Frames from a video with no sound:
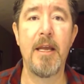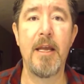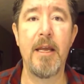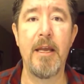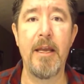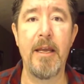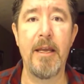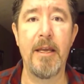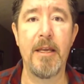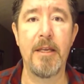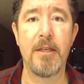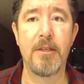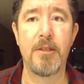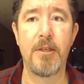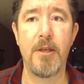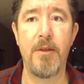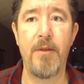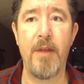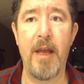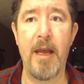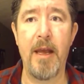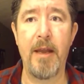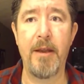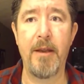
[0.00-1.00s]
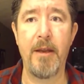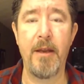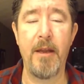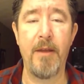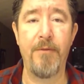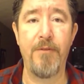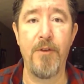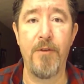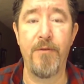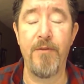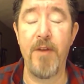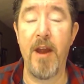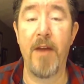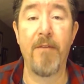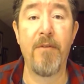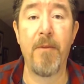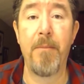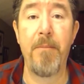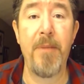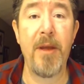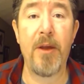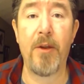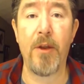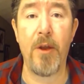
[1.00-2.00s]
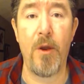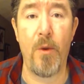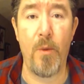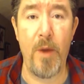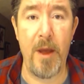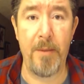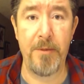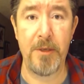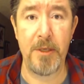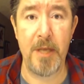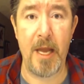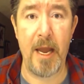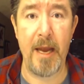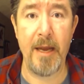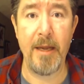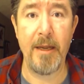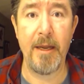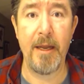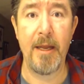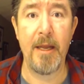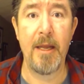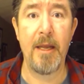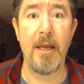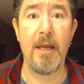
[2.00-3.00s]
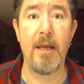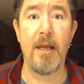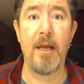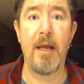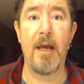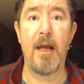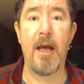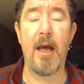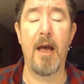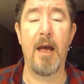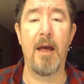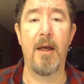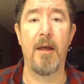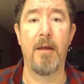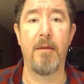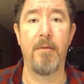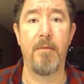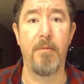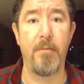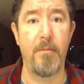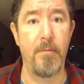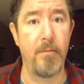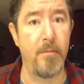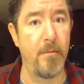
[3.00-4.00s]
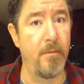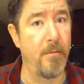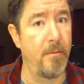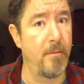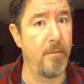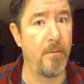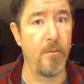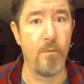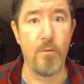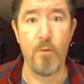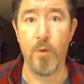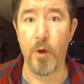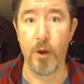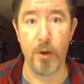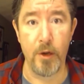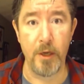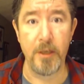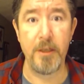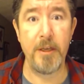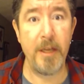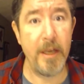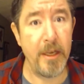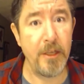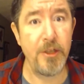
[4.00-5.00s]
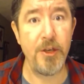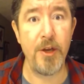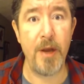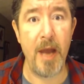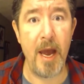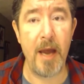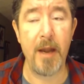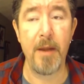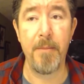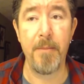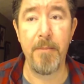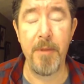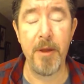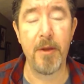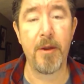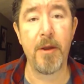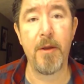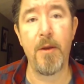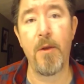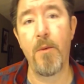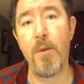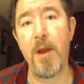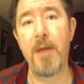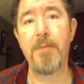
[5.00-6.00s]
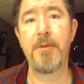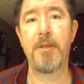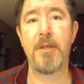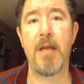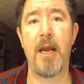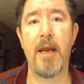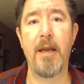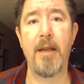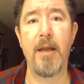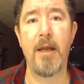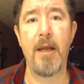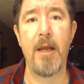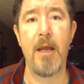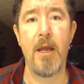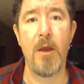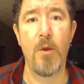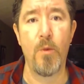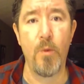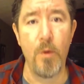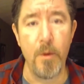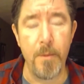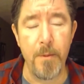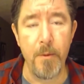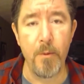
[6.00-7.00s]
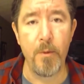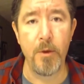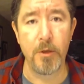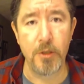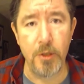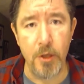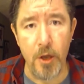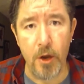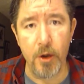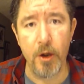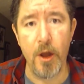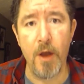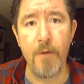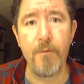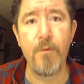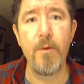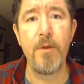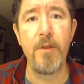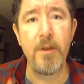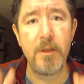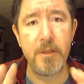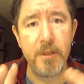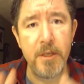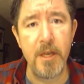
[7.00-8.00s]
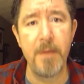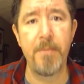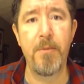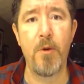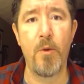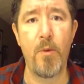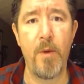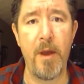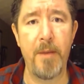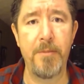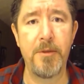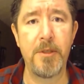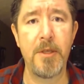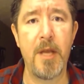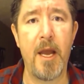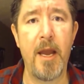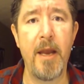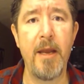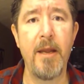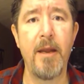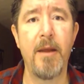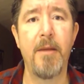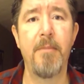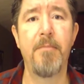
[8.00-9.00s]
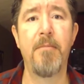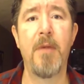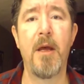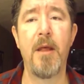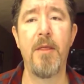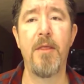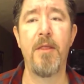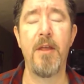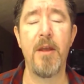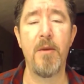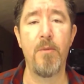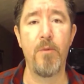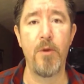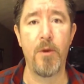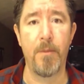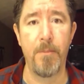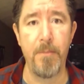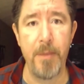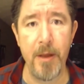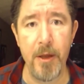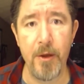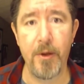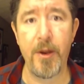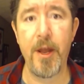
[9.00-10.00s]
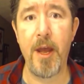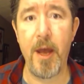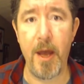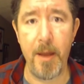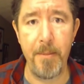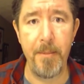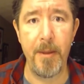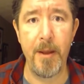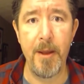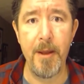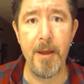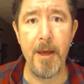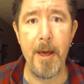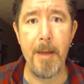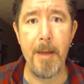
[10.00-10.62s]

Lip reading: is that if you've never built a website, we're going to teach you how to build a website. We'll start off with a simple website, but then we'll build up